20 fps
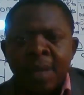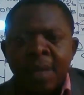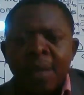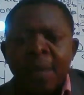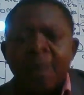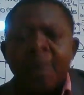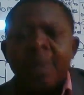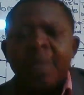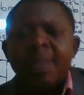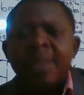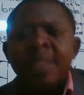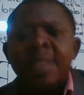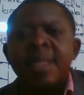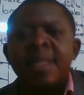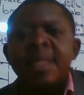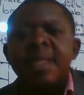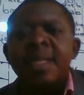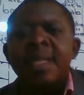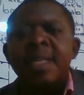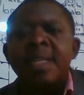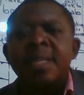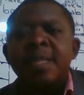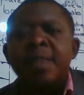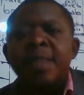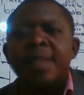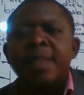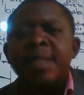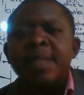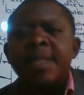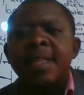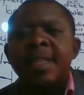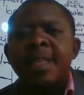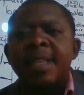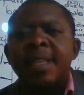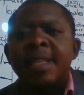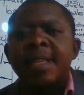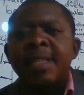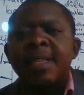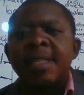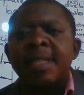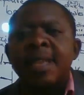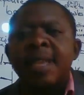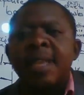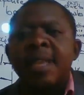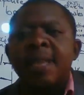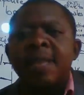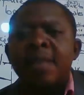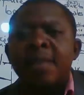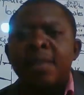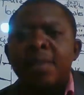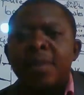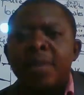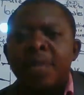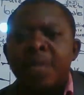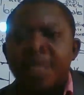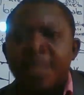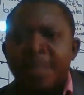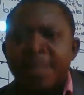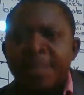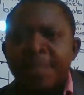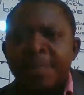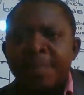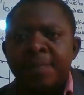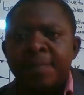All right, then the next part there is evaluation.